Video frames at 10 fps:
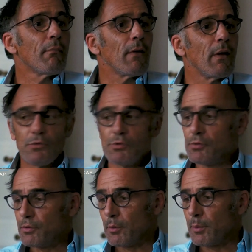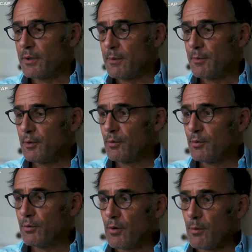asks her where she's going.
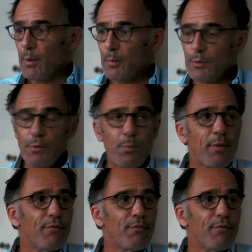She lets them know